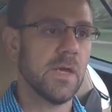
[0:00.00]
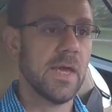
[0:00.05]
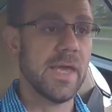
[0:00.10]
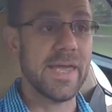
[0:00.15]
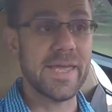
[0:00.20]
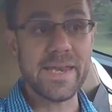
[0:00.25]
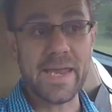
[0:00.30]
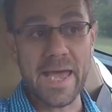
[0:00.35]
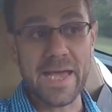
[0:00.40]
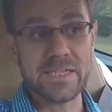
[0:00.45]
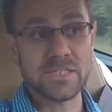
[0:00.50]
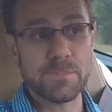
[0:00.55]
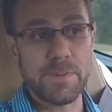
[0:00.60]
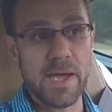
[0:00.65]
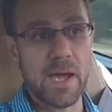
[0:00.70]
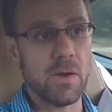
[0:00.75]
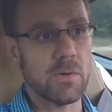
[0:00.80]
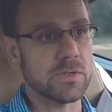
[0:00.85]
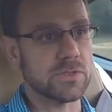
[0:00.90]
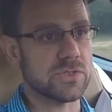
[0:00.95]
It has
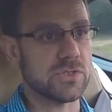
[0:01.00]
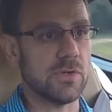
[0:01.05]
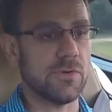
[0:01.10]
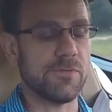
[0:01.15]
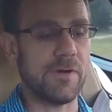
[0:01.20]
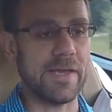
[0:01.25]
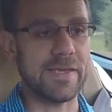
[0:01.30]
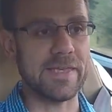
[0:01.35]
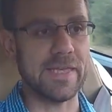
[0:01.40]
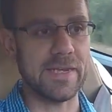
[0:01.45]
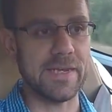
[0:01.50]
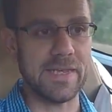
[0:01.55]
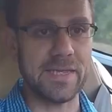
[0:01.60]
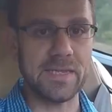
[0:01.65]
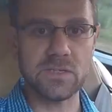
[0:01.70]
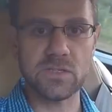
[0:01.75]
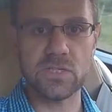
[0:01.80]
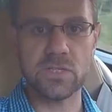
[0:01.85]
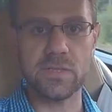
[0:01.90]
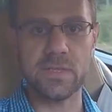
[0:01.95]
power, so if I get
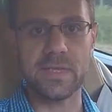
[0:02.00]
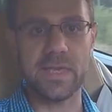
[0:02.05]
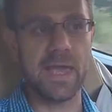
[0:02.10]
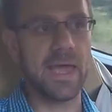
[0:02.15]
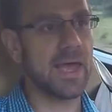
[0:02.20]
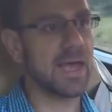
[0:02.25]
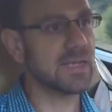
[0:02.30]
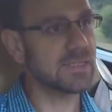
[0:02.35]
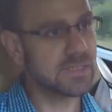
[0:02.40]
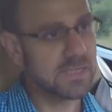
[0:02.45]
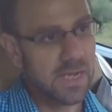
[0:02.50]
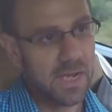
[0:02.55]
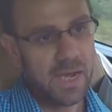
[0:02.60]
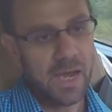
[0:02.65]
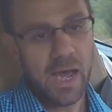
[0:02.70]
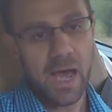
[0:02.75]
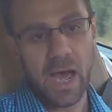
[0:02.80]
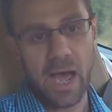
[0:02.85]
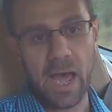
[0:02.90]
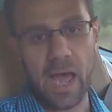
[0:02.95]
into the gas,
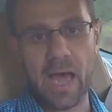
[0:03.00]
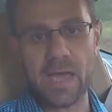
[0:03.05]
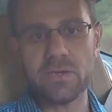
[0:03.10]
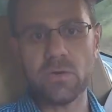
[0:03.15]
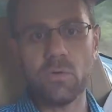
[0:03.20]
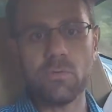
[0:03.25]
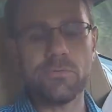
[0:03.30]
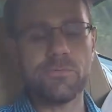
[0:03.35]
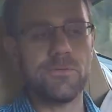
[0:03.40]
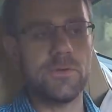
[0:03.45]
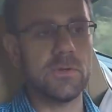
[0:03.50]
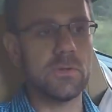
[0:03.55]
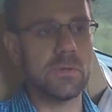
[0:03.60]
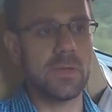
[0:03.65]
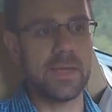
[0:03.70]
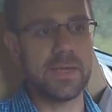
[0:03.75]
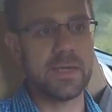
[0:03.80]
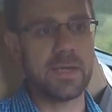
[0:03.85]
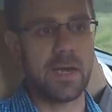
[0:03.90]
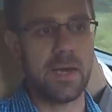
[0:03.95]
I don't feel
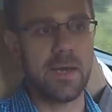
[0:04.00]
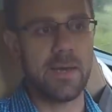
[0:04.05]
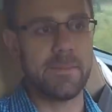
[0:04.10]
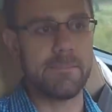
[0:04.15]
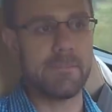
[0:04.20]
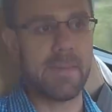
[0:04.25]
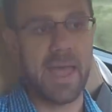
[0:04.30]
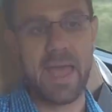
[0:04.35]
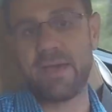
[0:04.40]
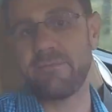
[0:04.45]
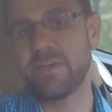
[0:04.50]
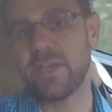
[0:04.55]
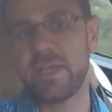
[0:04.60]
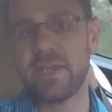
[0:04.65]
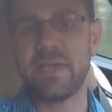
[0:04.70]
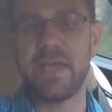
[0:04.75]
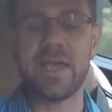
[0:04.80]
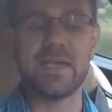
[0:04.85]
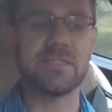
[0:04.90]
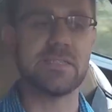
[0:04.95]
like I'm having
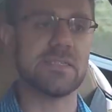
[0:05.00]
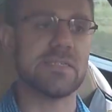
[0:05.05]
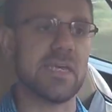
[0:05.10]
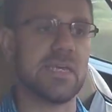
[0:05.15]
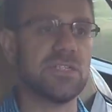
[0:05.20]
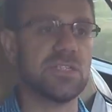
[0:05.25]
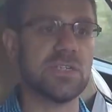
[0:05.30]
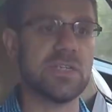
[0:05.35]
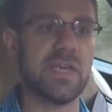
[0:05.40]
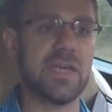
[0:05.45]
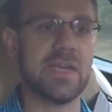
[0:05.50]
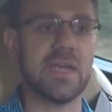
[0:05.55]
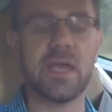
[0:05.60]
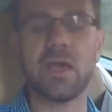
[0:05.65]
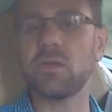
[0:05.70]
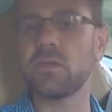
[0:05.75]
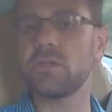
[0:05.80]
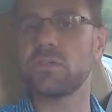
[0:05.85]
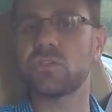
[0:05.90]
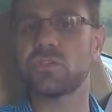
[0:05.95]
any hesitation getting
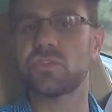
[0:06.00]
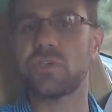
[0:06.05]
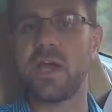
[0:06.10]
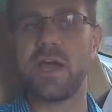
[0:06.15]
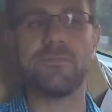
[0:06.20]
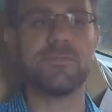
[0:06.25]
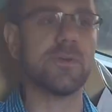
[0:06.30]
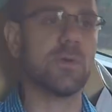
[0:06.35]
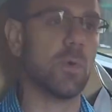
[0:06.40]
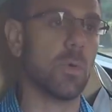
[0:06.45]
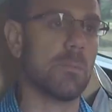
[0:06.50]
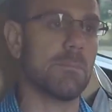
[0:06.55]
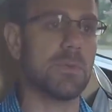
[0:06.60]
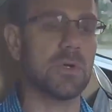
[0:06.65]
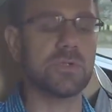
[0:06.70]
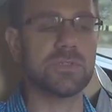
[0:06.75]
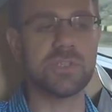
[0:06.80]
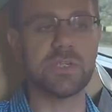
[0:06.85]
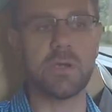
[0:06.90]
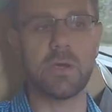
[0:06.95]
out into traffic or
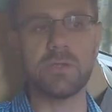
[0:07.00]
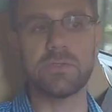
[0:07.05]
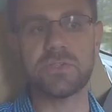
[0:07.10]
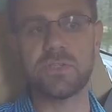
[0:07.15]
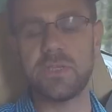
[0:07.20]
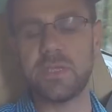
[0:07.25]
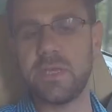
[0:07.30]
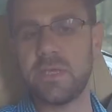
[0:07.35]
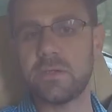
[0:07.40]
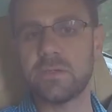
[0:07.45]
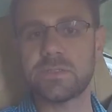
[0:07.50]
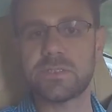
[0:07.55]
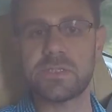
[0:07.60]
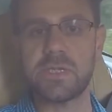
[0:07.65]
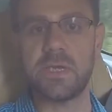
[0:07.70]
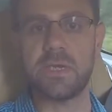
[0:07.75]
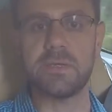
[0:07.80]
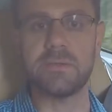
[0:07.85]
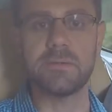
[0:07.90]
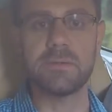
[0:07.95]
merging onto the
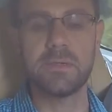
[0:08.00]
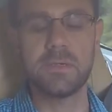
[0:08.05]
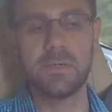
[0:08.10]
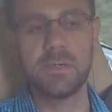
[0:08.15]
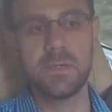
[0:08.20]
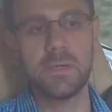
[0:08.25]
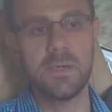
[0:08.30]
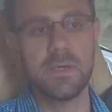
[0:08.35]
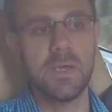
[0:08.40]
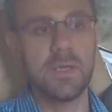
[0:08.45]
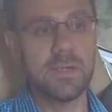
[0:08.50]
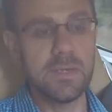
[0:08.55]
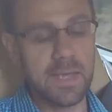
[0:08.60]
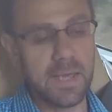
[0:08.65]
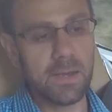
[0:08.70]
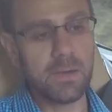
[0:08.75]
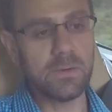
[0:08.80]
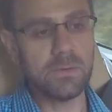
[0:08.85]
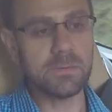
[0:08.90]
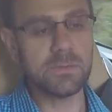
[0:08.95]
interstate.
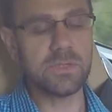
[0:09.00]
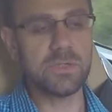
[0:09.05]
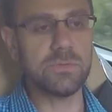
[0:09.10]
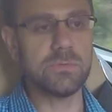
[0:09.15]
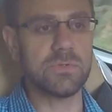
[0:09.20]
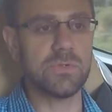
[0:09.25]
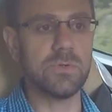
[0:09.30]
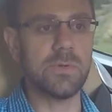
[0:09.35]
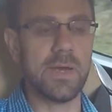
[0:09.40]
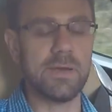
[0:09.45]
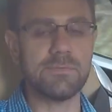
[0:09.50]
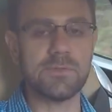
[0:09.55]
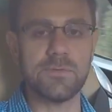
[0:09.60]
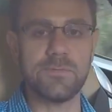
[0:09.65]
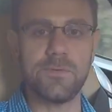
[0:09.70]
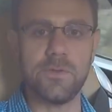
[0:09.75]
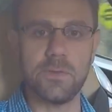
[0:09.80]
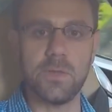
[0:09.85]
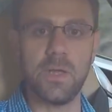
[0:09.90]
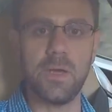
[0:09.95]
Now, you do have to
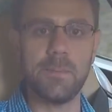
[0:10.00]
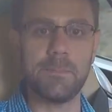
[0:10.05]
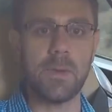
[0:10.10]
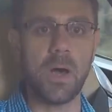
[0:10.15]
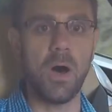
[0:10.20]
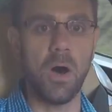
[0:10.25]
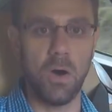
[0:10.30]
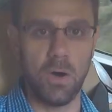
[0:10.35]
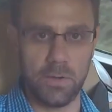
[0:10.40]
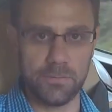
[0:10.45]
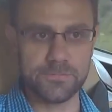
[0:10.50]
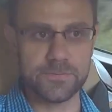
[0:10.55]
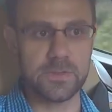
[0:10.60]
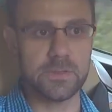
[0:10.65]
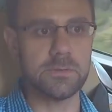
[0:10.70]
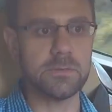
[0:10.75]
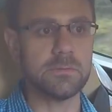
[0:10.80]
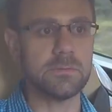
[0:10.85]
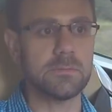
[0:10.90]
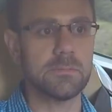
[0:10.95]
fill up
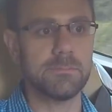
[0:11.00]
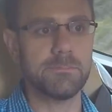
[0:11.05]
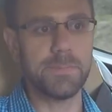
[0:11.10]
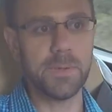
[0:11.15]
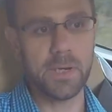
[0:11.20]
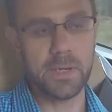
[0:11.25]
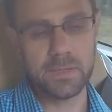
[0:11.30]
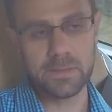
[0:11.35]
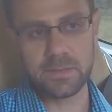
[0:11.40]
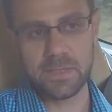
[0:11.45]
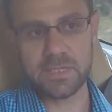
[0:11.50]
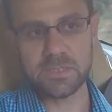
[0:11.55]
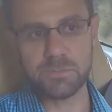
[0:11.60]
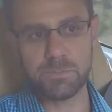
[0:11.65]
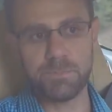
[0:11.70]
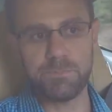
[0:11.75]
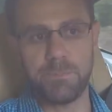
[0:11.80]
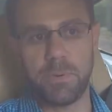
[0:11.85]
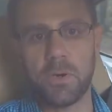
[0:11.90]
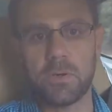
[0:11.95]
often, but that's
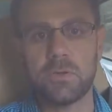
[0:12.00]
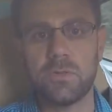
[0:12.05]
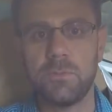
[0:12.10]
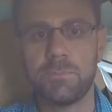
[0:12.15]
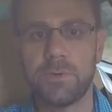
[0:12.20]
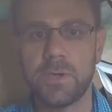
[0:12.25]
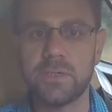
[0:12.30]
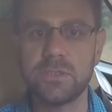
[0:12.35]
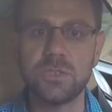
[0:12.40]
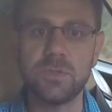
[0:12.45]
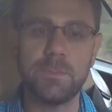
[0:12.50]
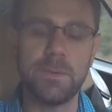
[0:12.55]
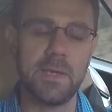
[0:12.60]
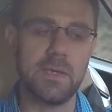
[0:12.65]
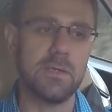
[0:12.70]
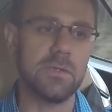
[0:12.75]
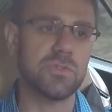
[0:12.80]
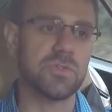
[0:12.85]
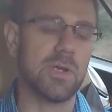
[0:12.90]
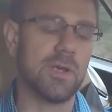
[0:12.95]
part of the price you
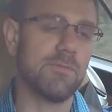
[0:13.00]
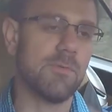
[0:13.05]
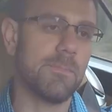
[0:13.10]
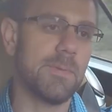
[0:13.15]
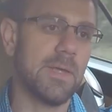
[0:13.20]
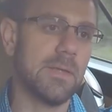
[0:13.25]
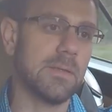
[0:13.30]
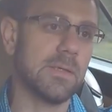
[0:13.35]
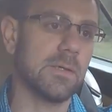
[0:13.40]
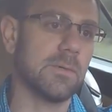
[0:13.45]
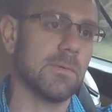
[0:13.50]
pay to drive a Bentley